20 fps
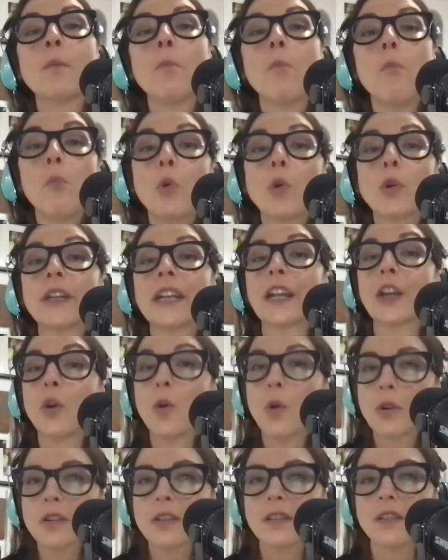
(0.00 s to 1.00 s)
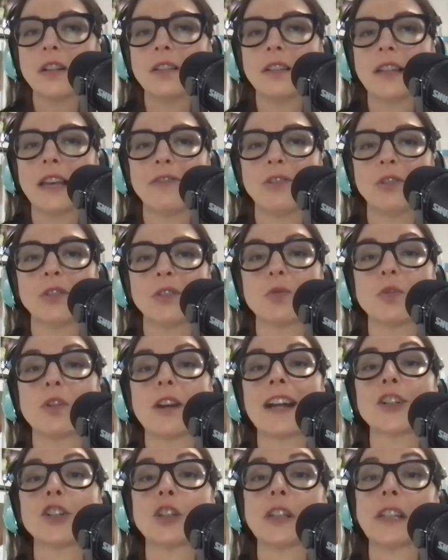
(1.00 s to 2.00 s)
morning cortisol levels were
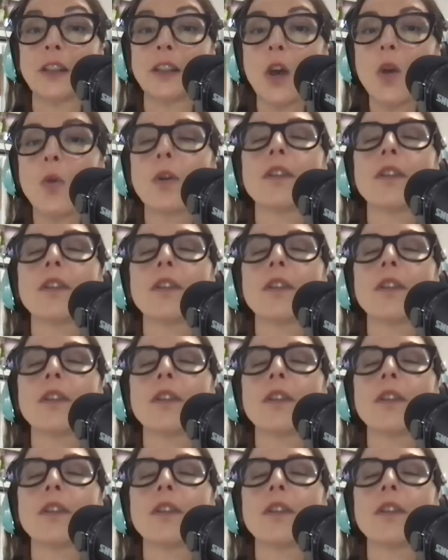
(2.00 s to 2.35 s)
actually lower